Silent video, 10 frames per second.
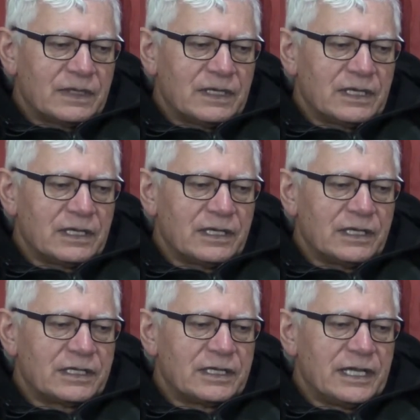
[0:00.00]

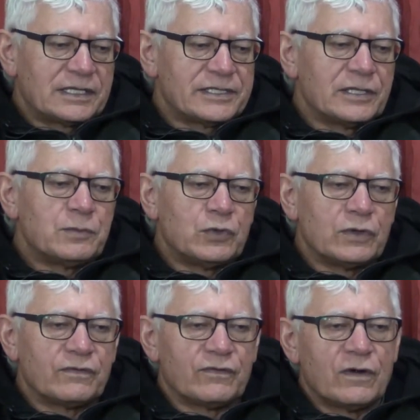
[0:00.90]
it gets
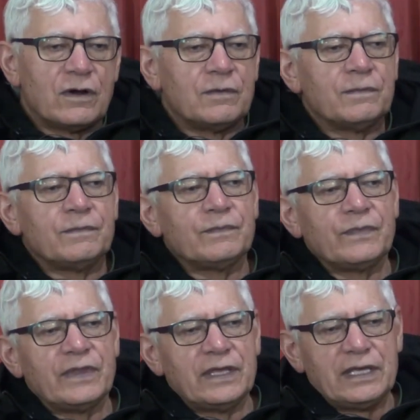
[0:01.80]
input
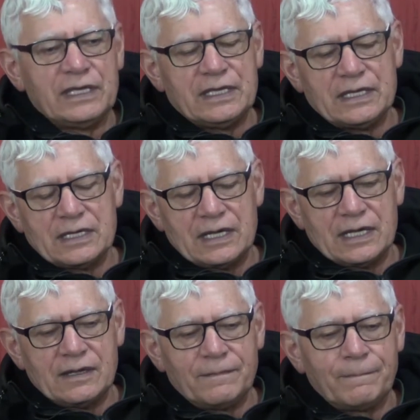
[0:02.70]
from the
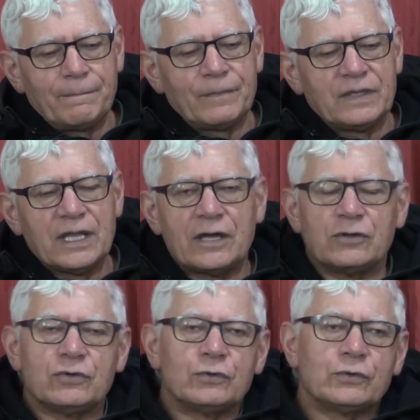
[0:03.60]

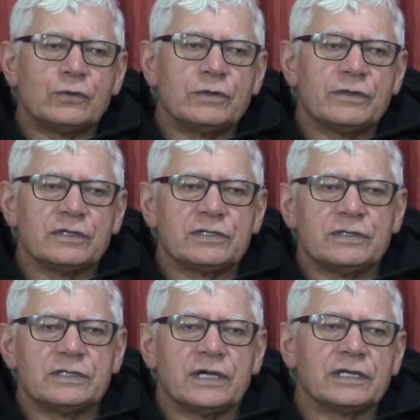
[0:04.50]
Ngāruroro, the
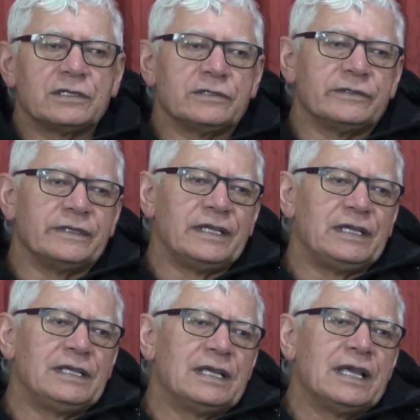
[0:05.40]
Tūtai
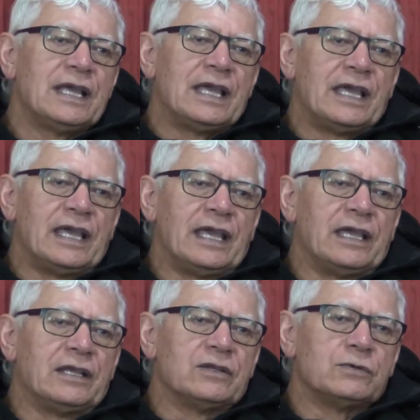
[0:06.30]
Kuri,
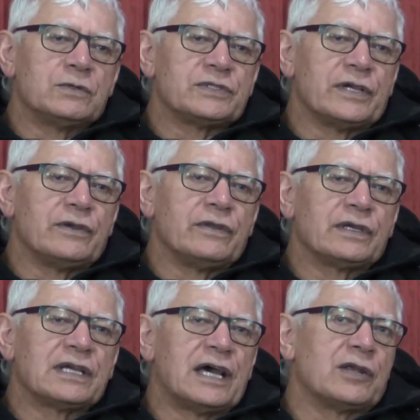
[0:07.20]
and also
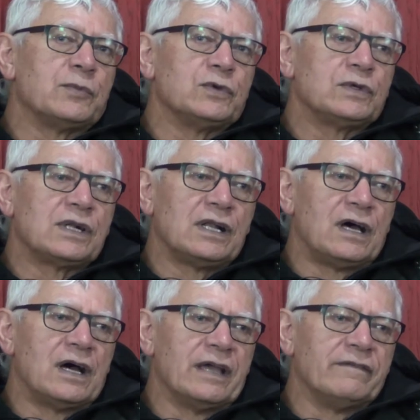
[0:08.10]
the Karamu
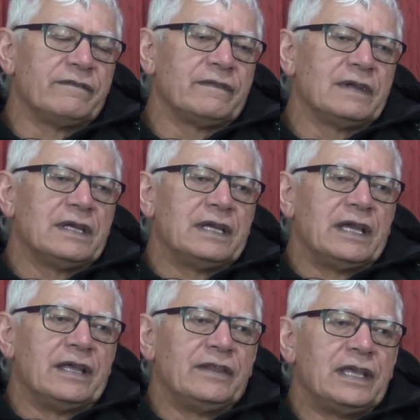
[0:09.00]
Clive.
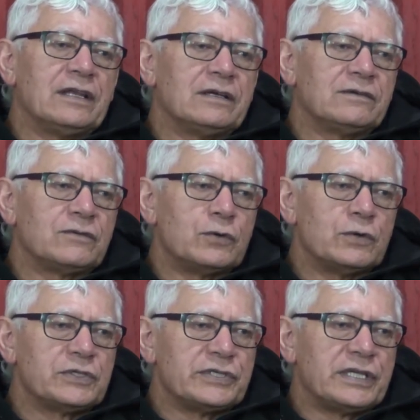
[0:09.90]
And then, of
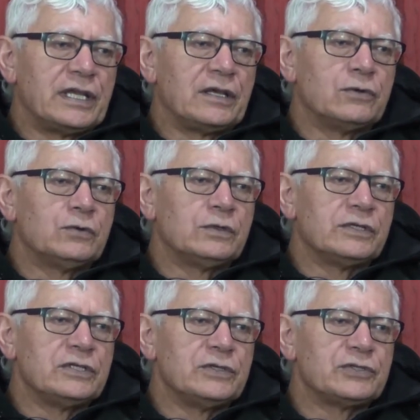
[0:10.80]
course, you're getting all the
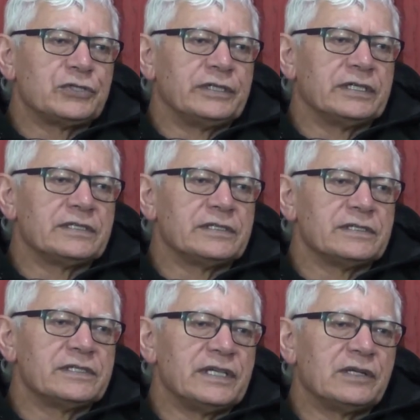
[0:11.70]
nutrients
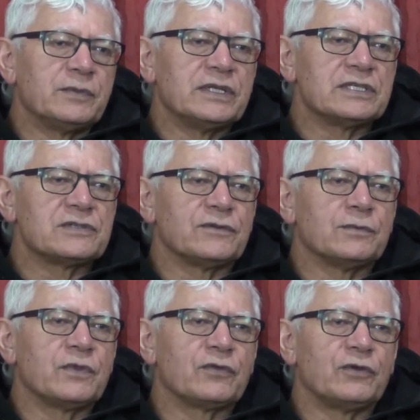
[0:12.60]
and sediments
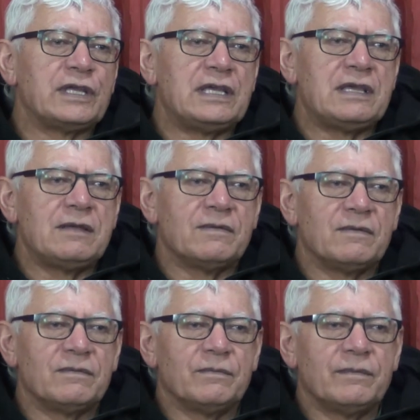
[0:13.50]
from 3
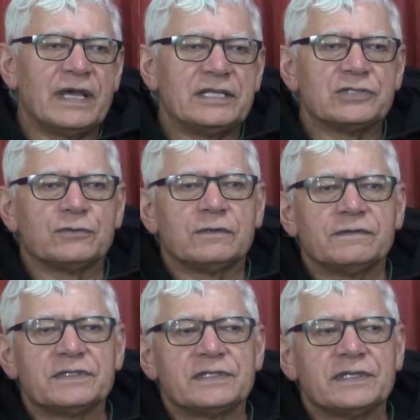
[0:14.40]
major
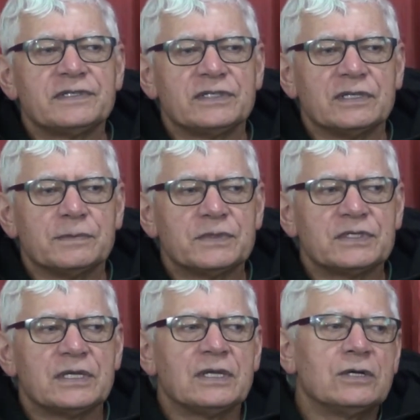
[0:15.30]
river
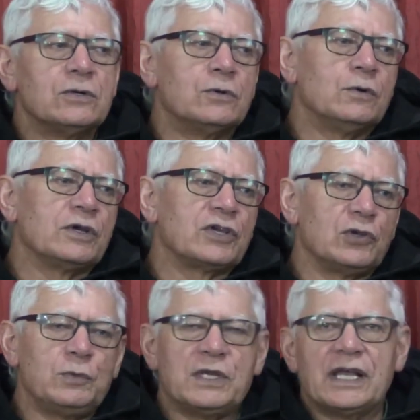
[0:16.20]
systems, all
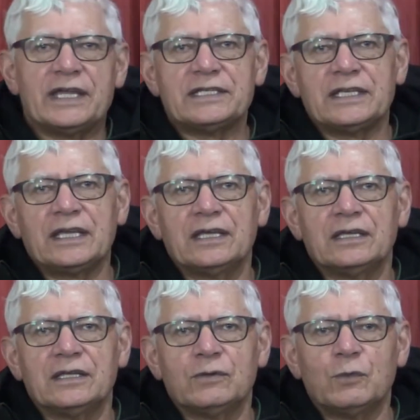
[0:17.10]
accumulating
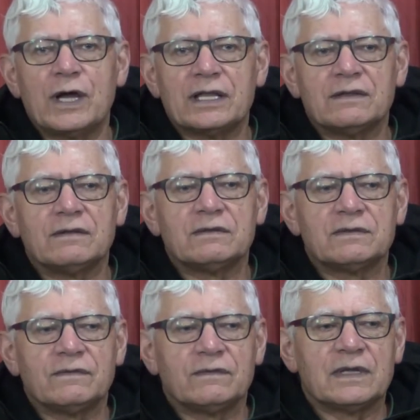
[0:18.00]
in
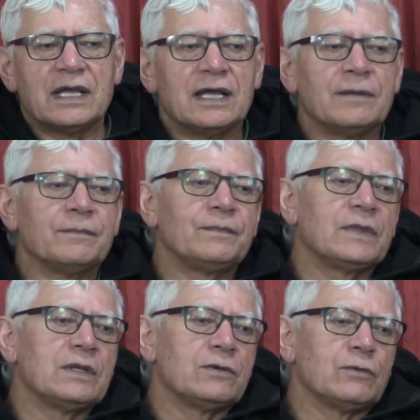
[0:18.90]
one
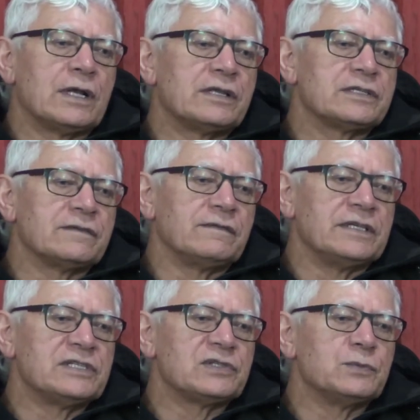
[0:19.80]

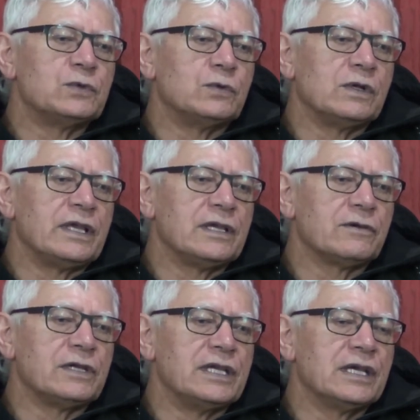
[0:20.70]
relatively small
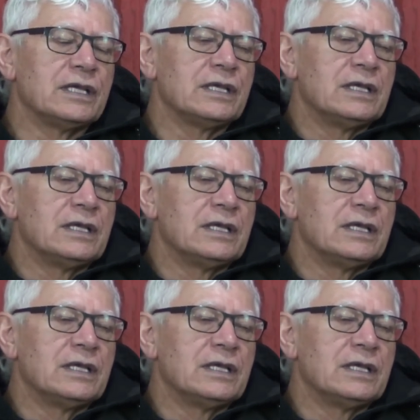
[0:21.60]
area.